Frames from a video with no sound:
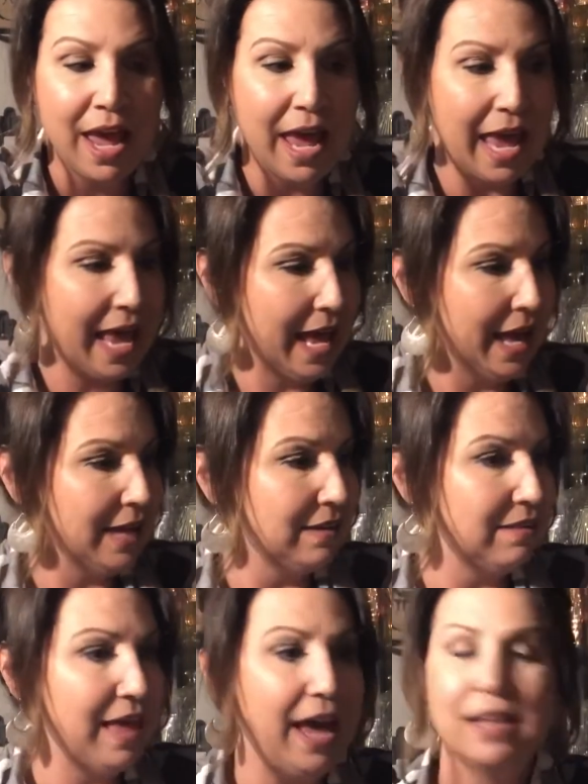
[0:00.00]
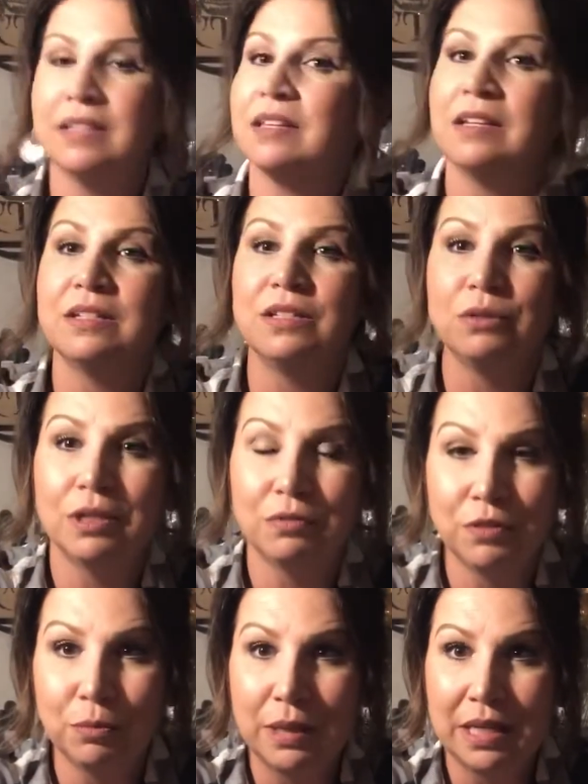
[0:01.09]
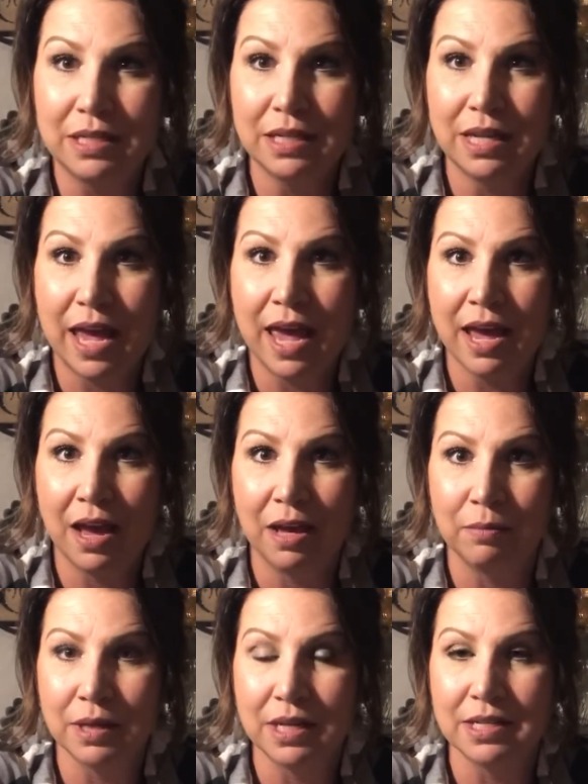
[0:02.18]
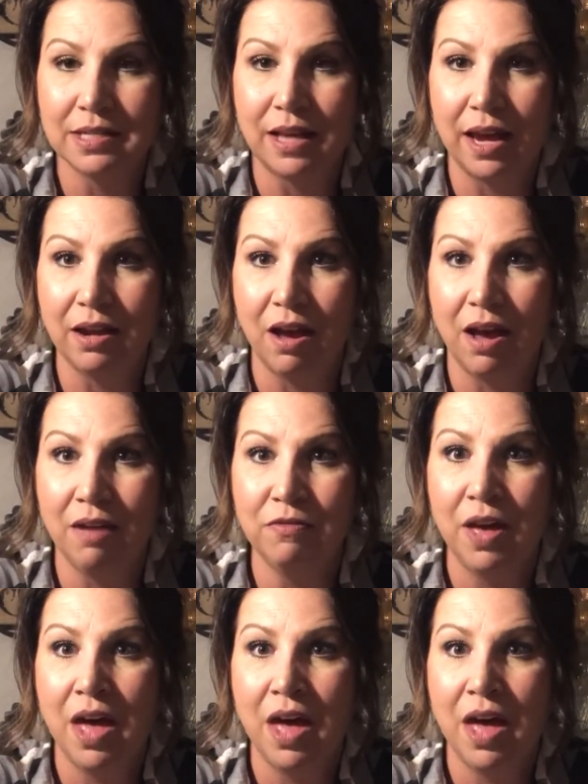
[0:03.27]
And that is going to do it for me today. I am going to sign off.